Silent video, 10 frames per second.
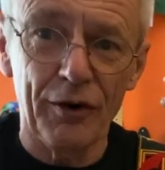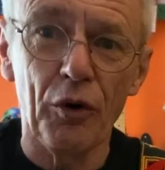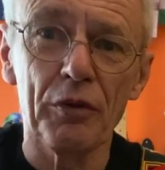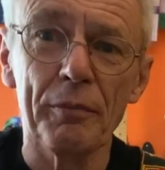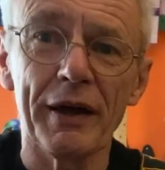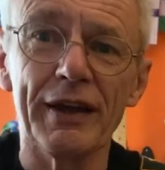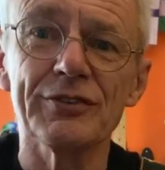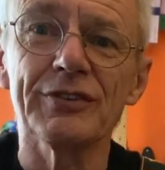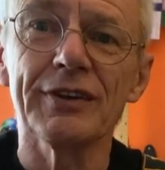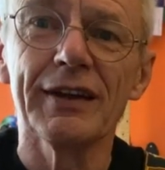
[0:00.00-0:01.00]
All the
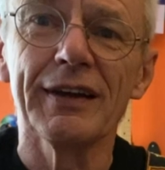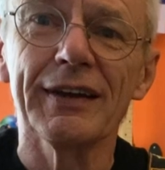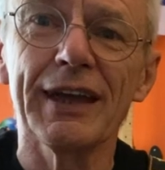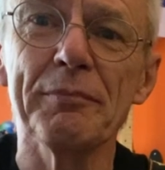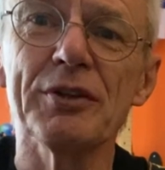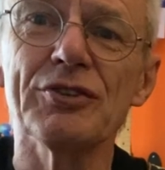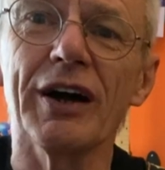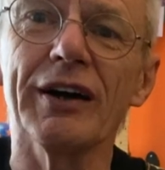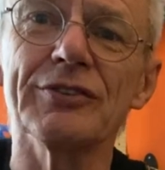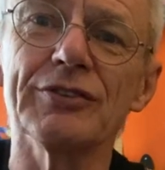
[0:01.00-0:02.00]
best. Keep in
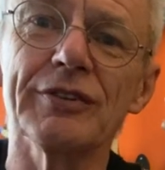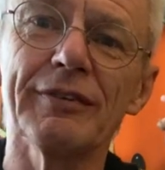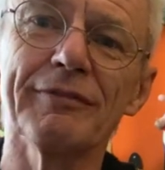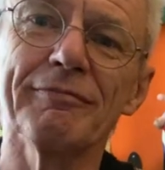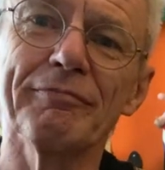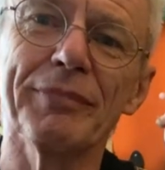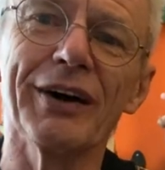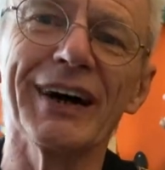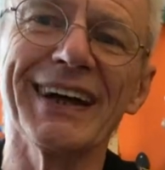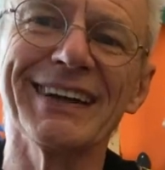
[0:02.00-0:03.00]
touch.
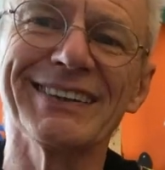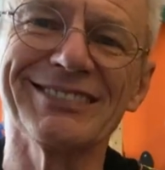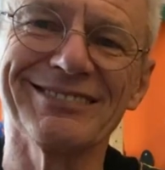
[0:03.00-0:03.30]
Bye.